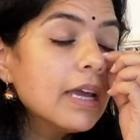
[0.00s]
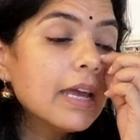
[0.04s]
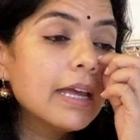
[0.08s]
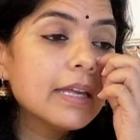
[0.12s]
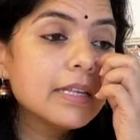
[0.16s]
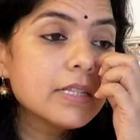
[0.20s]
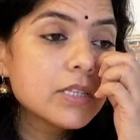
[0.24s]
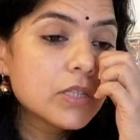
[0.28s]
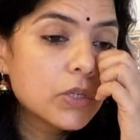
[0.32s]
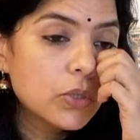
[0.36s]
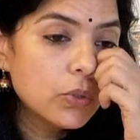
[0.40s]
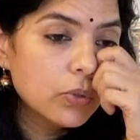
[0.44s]

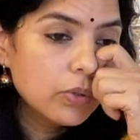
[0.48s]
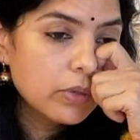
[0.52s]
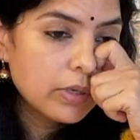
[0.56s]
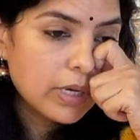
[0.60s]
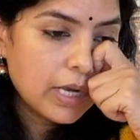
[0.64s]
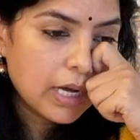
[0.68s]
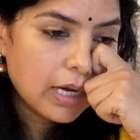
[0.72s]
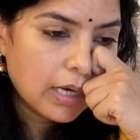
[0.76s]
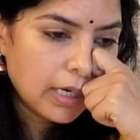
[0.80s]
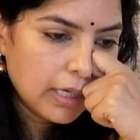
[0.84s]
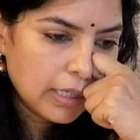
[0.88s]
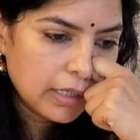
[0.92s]
S.
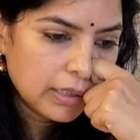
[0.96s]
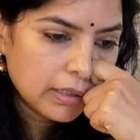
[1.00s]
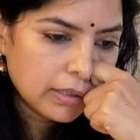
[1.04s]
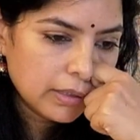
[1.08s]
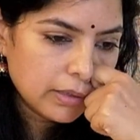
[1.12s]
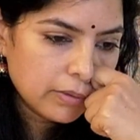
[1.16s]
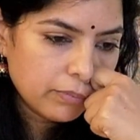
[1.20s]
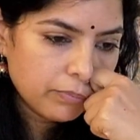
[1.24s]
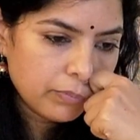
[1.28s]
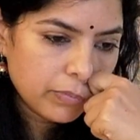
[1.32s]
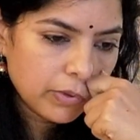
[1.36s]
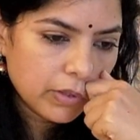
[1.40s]

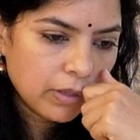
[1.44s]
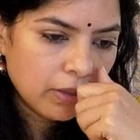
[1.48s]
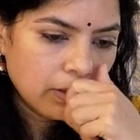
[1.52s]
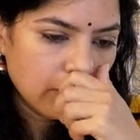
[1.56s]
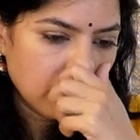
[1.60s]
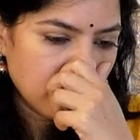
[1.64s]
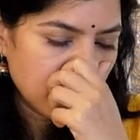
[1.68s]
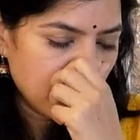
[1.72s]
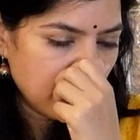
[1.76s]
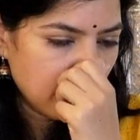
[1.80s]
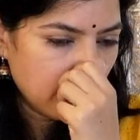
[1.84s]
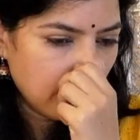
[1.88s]
Durga,
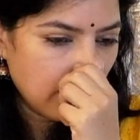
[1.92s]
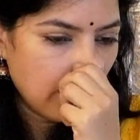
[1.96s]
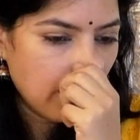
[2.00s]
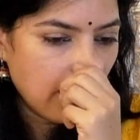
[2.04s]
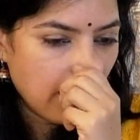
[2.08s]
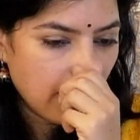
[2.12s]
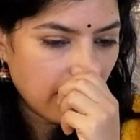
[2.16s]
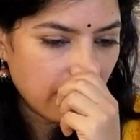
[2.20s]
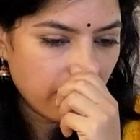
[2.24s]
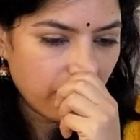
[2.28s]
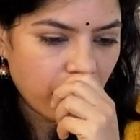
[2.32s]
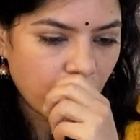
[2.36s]

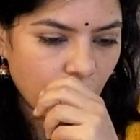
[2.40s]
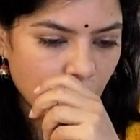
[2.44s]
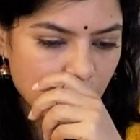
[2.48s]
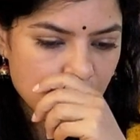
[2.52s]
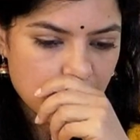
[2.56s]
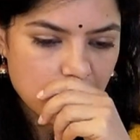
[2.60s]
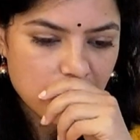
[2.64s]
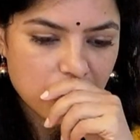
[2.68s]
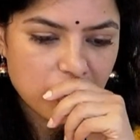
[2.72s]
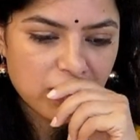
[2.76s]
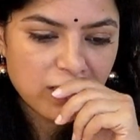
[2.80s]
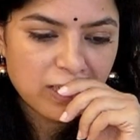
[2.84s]

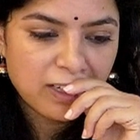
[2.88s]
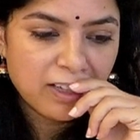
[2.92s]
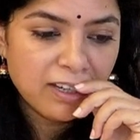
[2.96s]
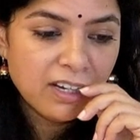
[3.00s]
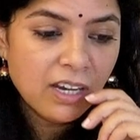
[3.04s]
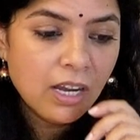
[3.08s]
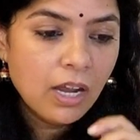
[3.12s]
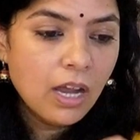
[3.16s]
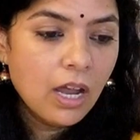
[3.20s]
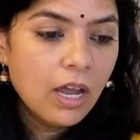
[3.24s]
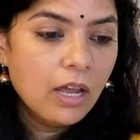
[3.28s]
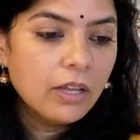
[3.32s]
unfortunately,
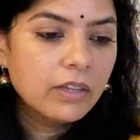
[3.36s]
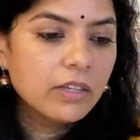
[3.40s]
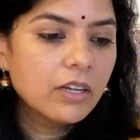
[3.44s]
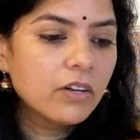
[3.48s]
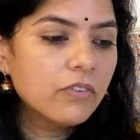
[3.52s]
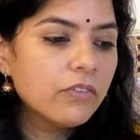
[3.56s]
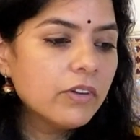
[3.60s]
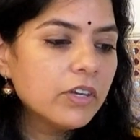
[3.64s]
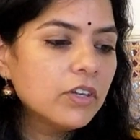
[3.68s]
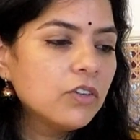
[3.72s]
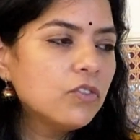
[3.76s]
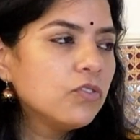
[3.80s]
there
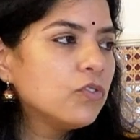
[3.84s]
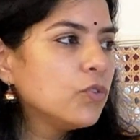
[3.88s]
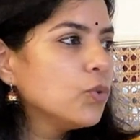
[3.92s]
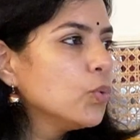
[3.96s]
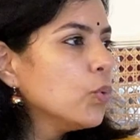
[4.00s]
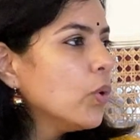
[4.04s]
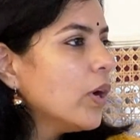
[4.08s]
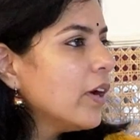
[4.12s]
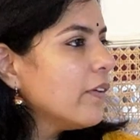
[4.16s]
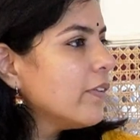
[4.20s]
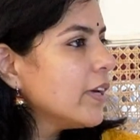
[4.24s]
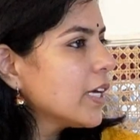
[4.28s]
are very
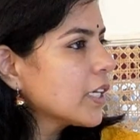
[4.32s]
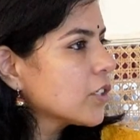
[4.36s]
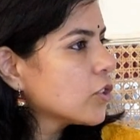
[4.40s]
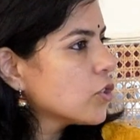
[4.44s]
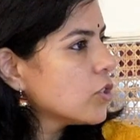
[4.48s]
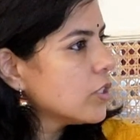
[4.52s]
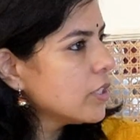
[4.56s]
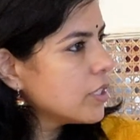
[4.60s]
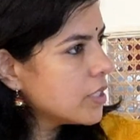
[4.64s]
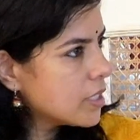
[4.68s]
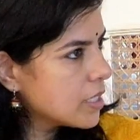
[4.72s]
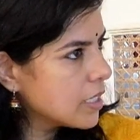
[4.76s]
few have
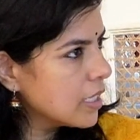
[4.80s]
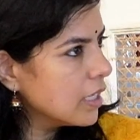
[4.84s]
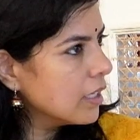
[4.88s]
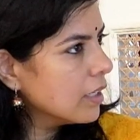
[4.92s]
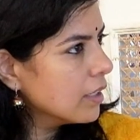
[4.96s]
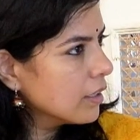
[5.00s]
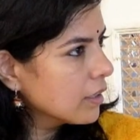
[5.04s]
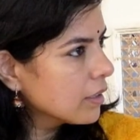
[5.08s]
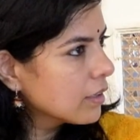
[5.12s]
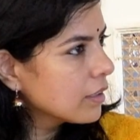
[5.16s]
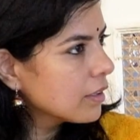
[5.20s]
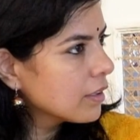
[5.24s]
actually seen
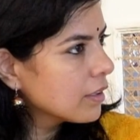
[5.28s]
it.